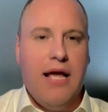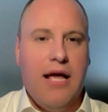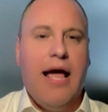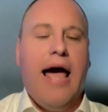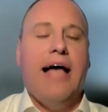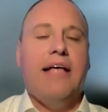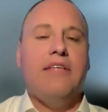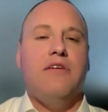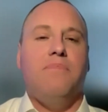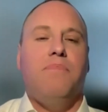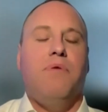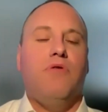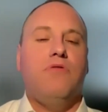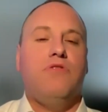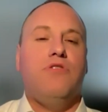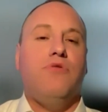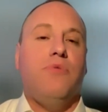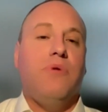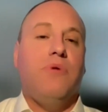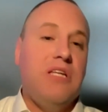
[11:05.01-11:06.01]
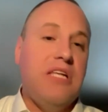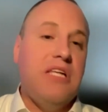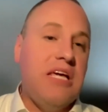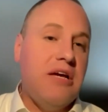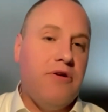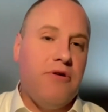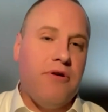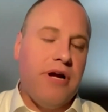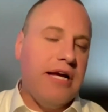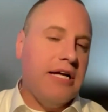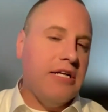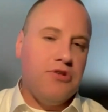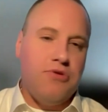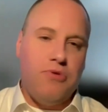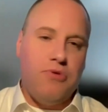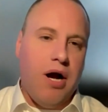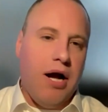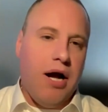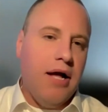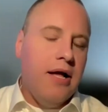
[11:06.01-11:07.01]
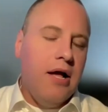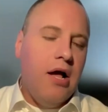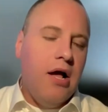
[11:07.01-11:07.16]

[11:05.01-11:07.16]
as opposed to a decrease or